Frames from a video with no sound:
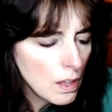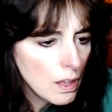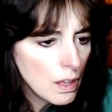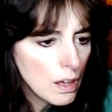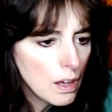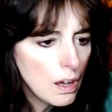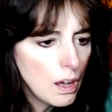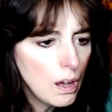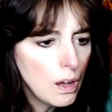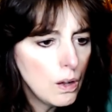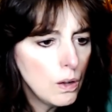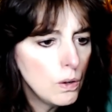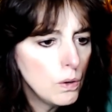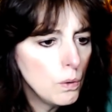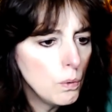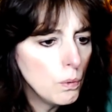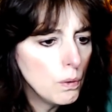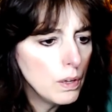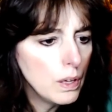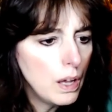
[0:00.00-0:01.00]

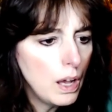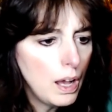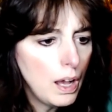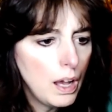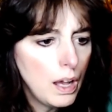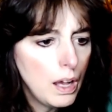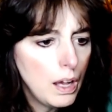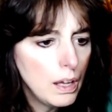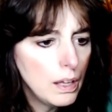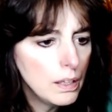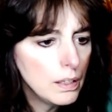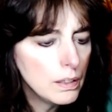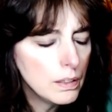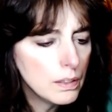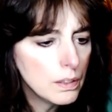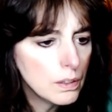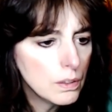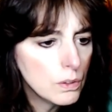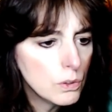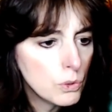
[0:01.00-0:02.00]
Oh,
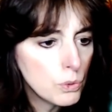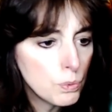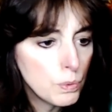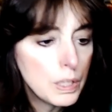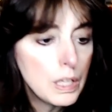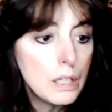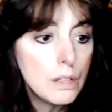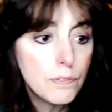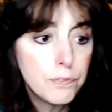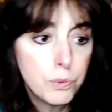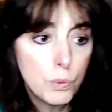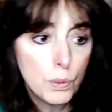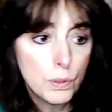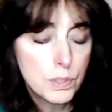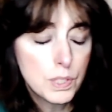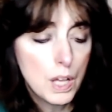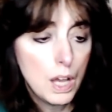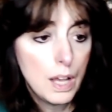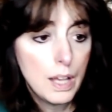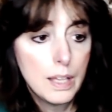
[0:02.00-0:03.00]
3 to 4
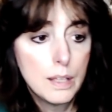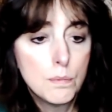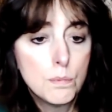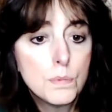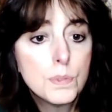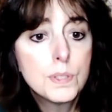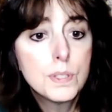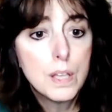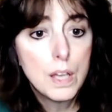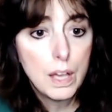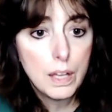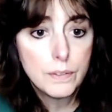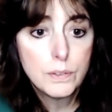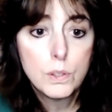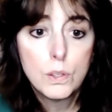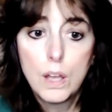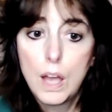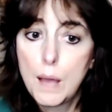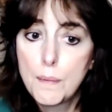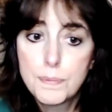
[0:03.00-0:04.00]
times. Yeah,
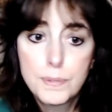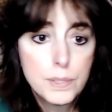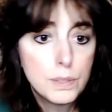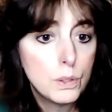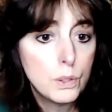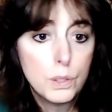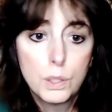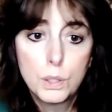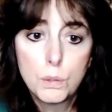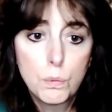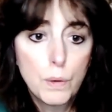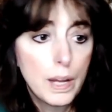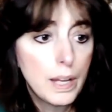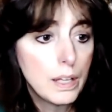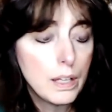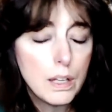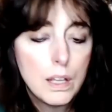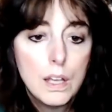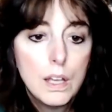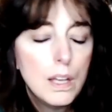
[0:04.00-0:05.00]
you're absolutely right.
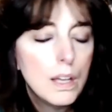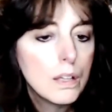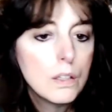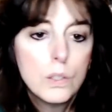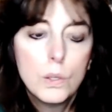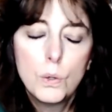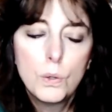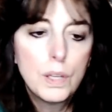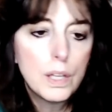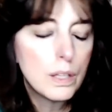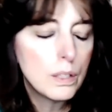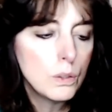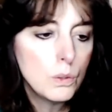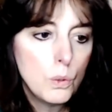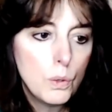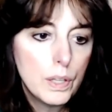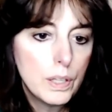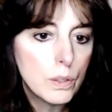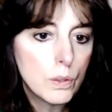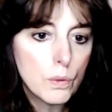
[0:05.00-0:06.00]
Go get a
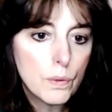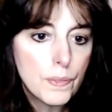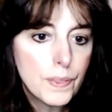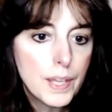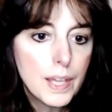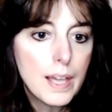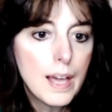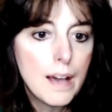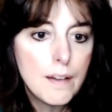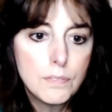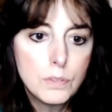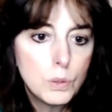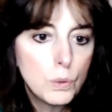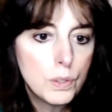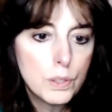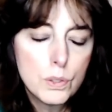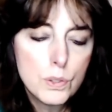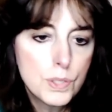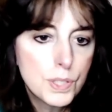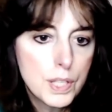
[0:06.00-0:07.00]
lawyer. They have
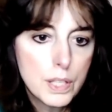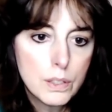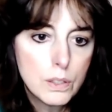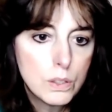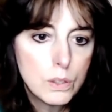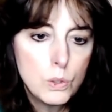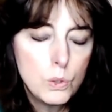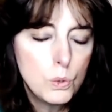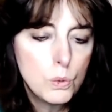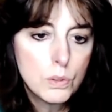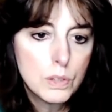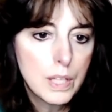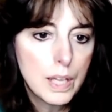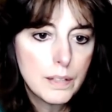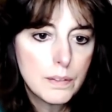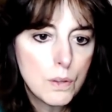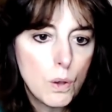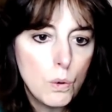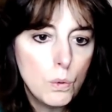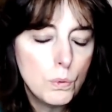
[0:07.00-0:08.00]
lawyers that
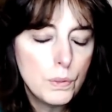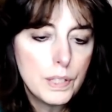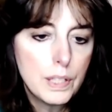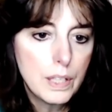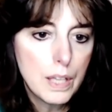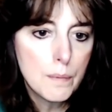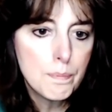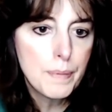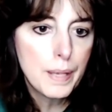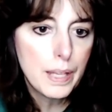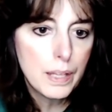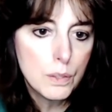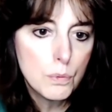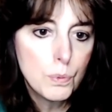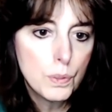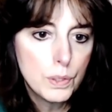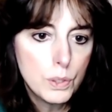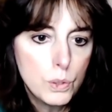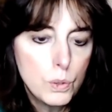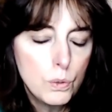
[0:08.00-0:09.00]
only get paid
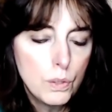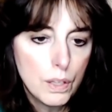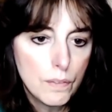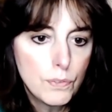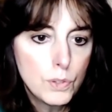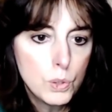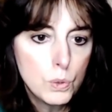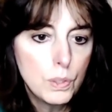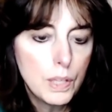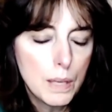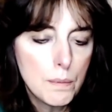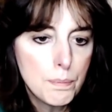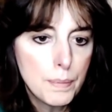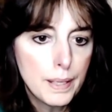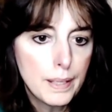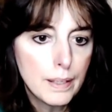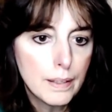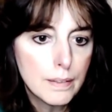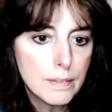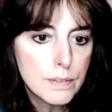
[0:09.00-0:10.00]
if you get
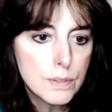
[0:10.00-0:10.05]
paid.